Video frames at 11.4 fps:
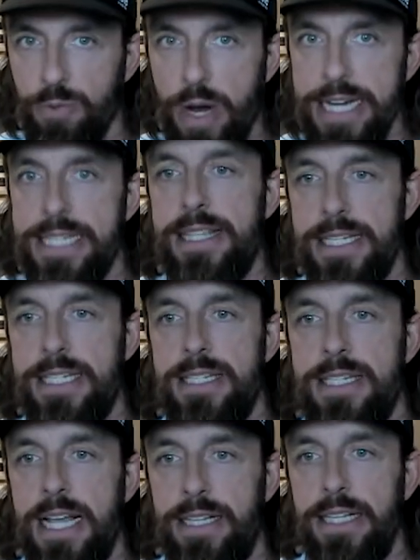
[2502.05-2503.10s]
race this
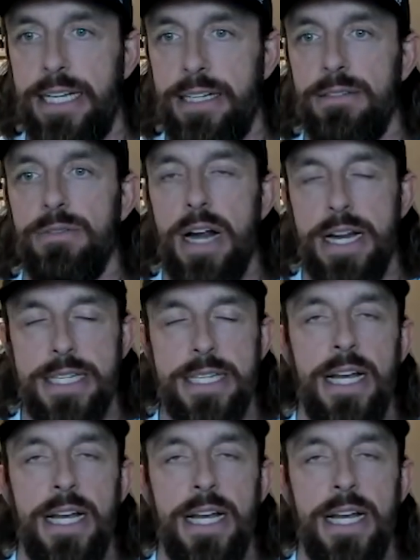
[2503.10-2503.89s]
cycling race,